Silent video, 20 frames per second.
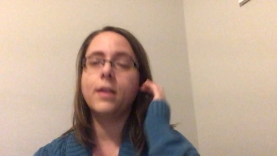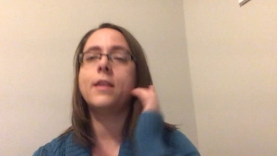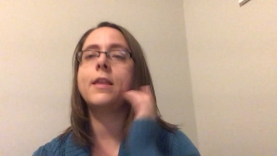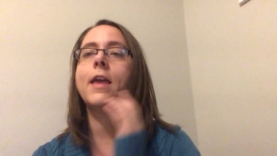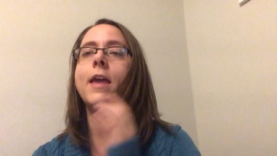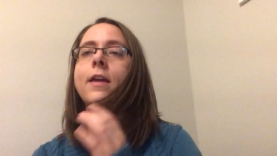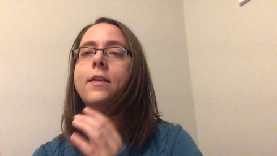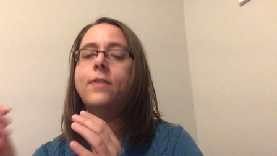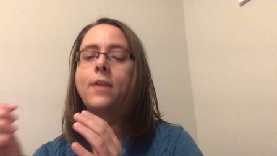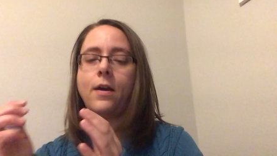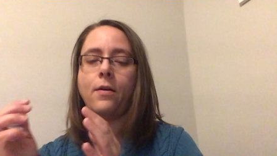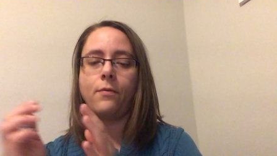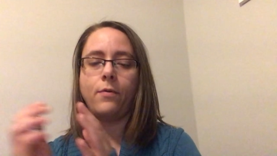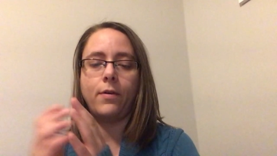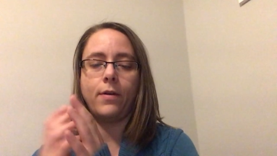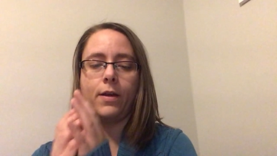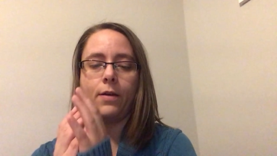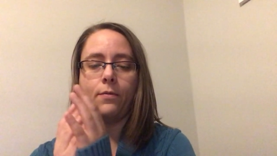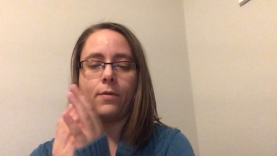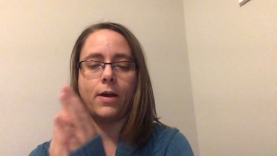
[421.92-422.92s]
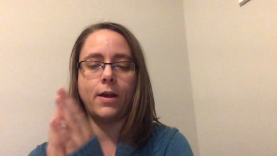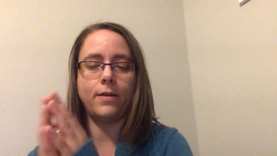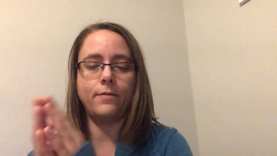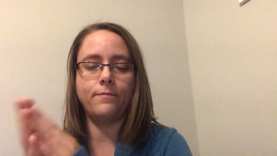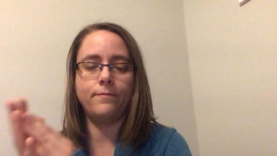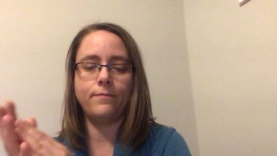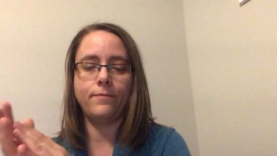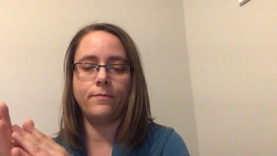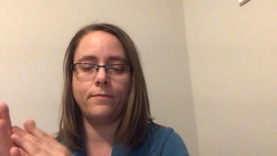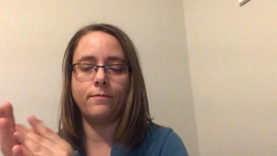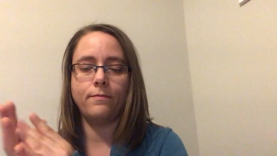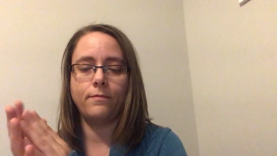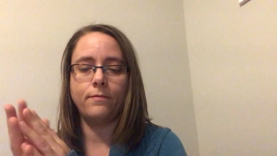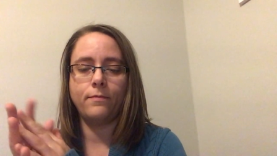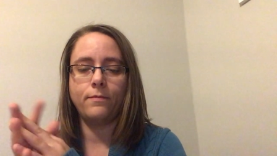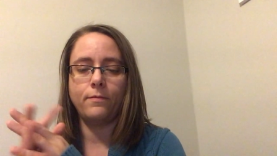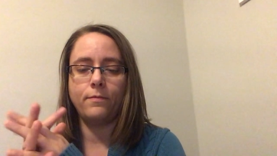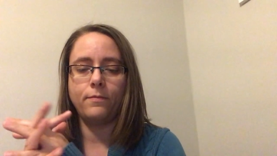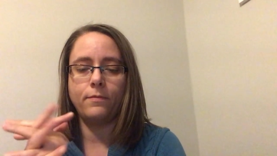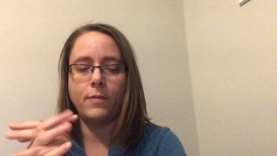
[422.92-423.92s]
take that worry wad
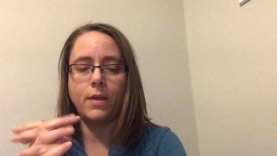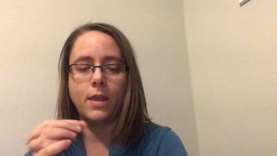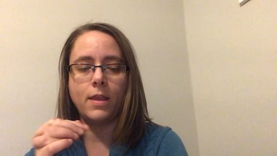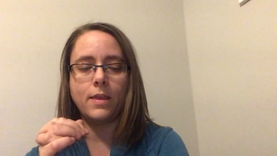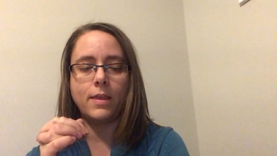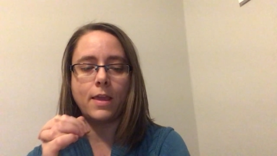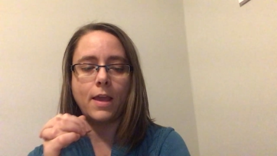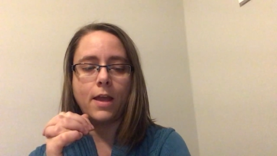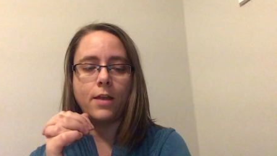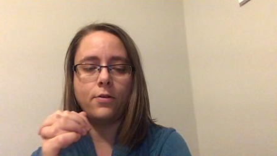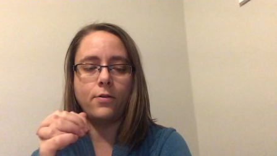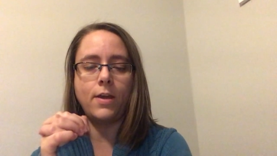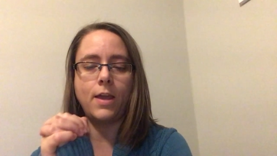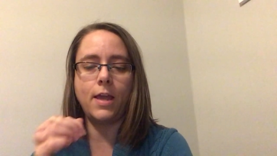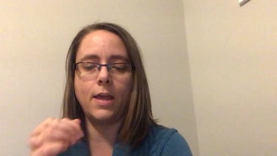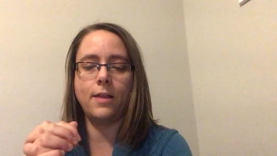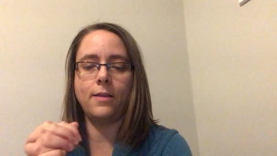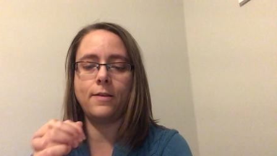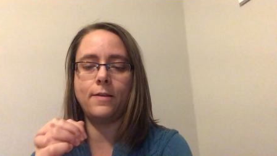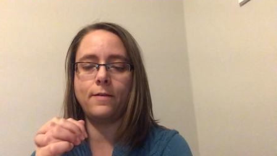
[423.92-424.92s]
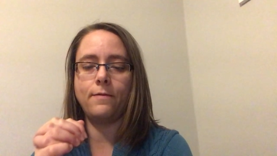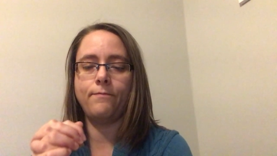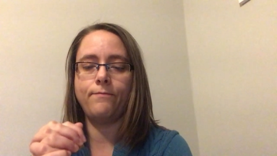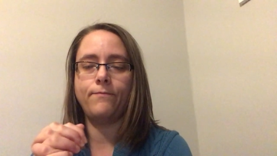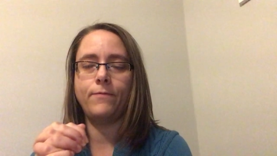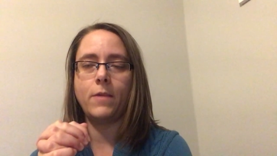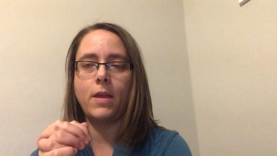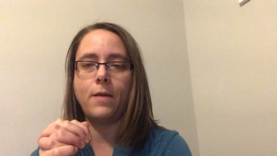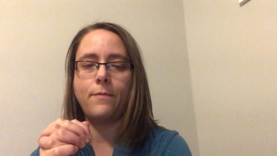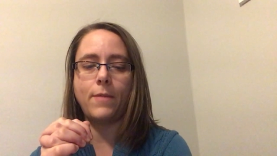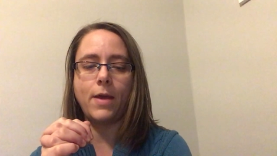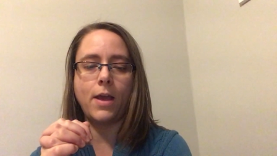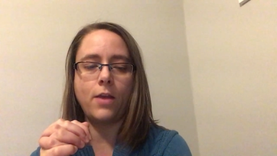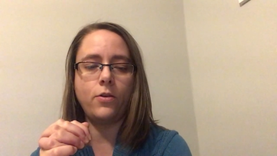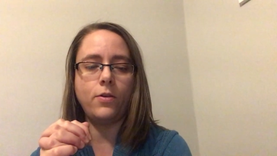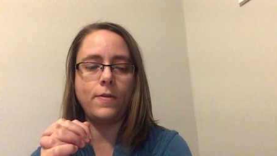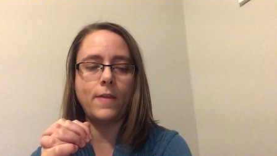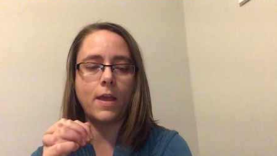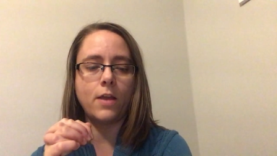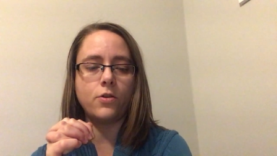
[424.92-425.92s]
inside your hands.
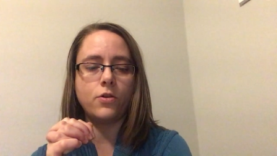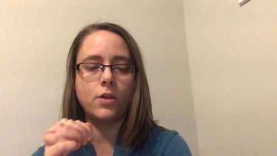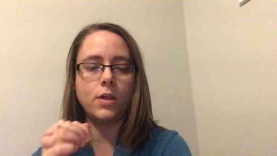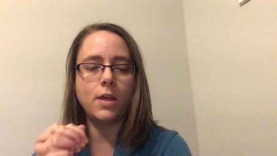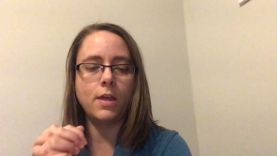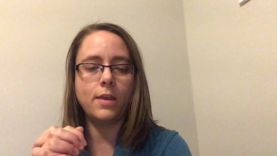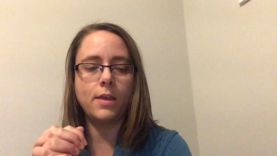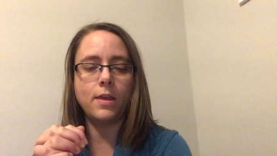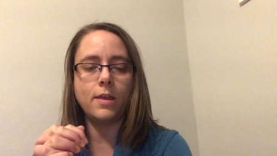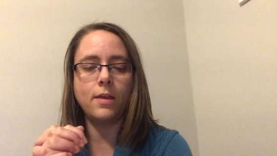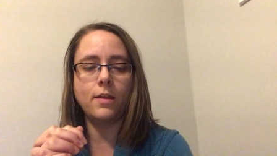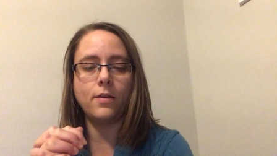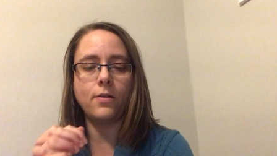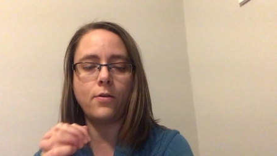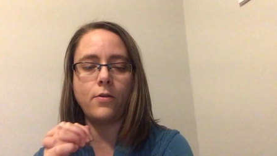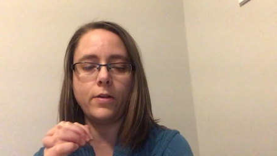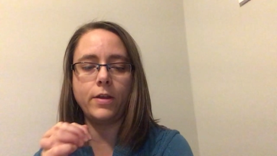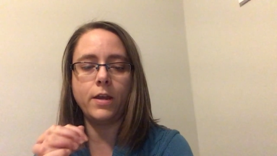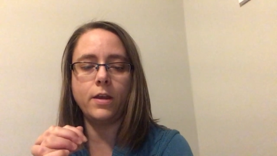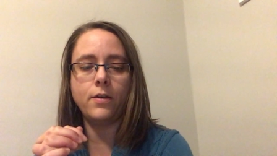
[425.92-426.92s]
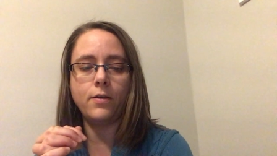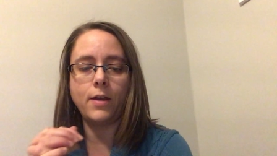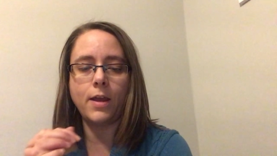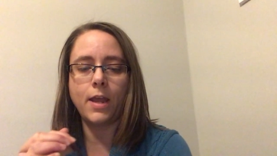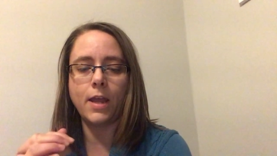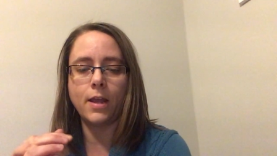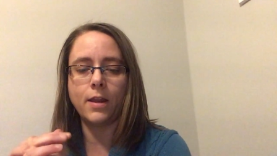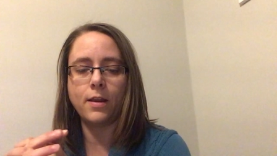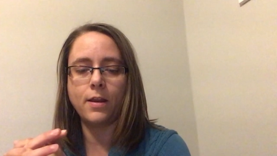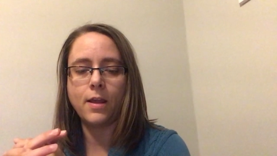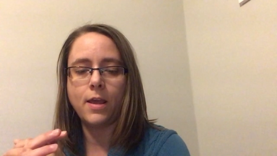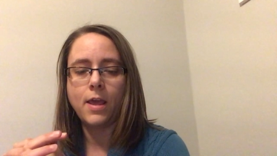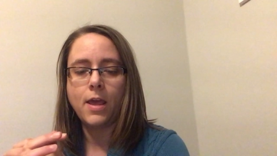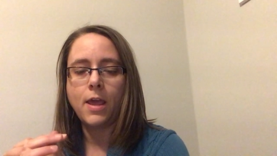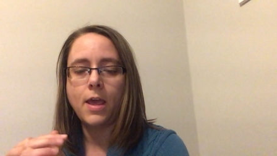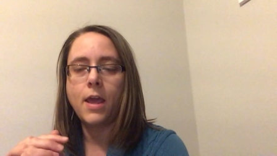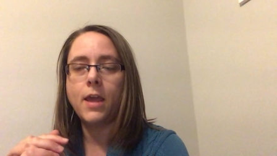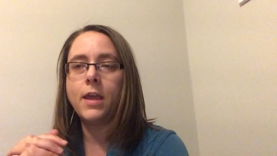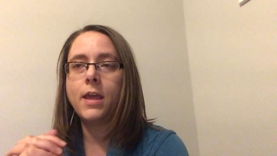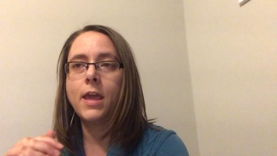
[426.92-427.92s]
Imagine that Jesus is holding your hand
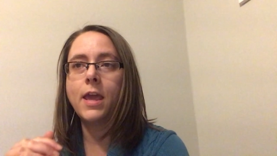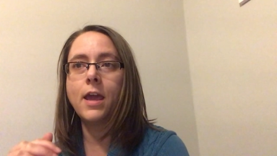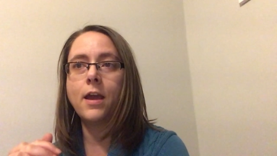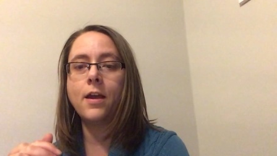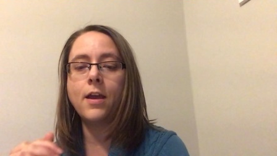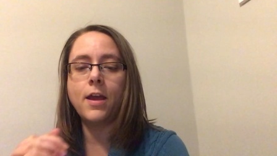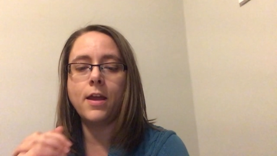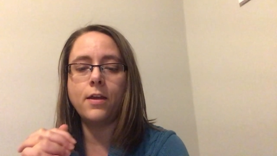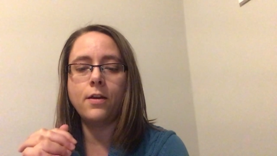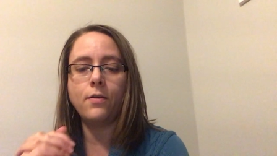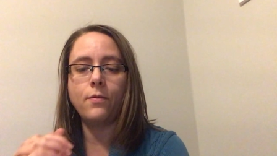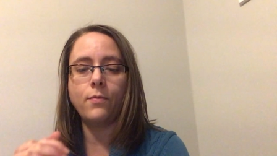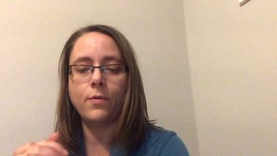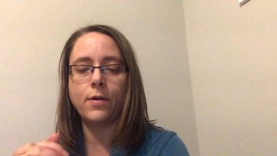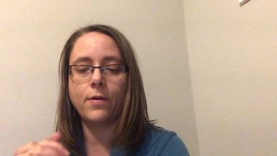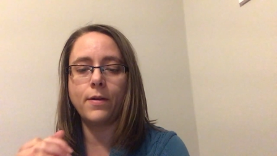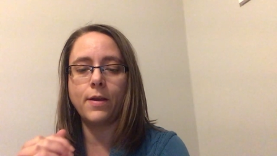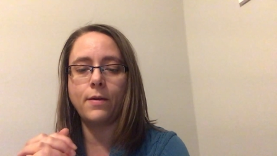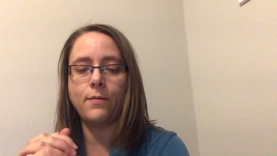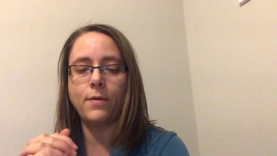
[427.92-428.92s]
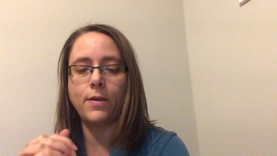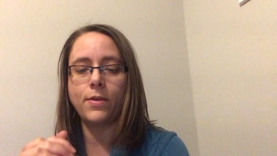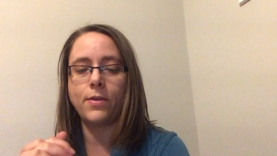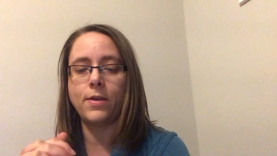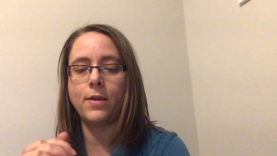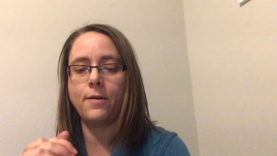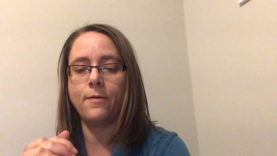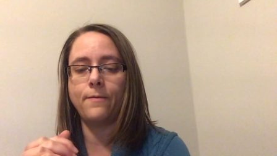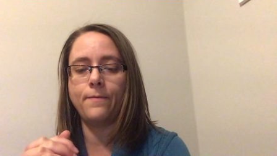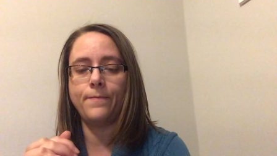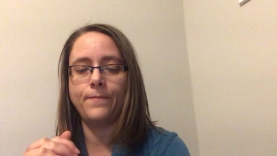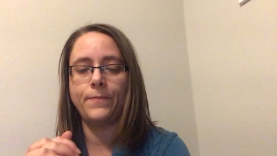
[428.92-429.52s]
and carrying your worry with you.